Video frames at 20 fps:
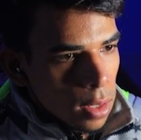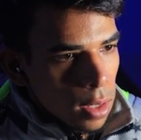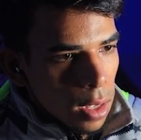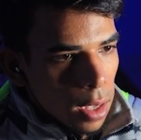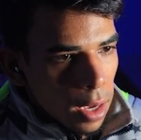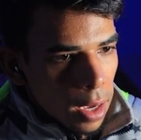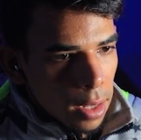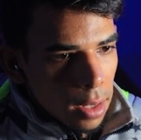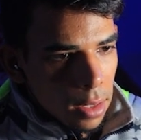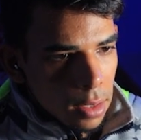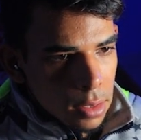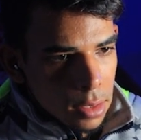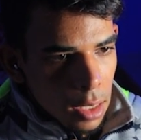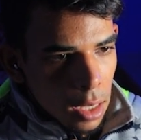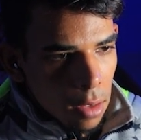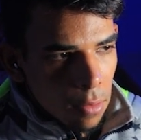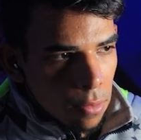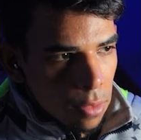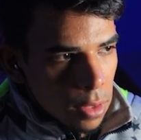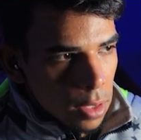and let's
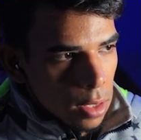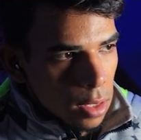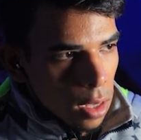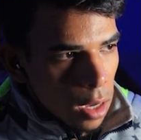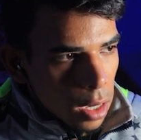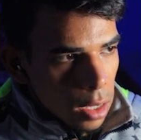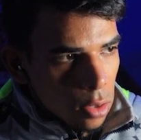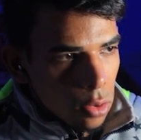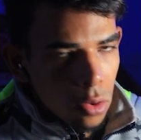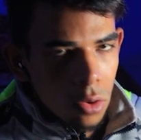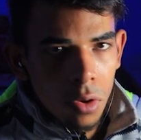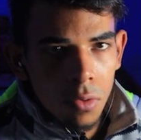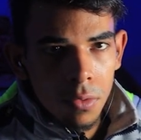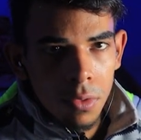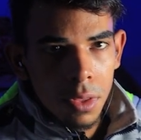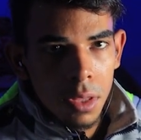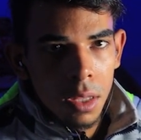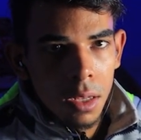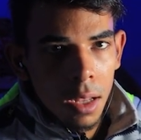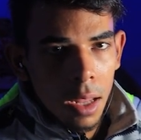have the icon of
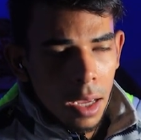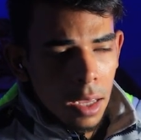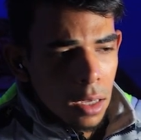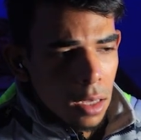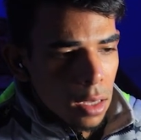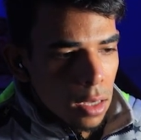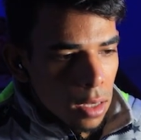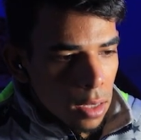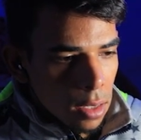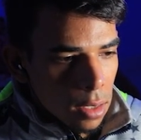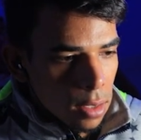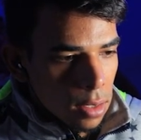the like,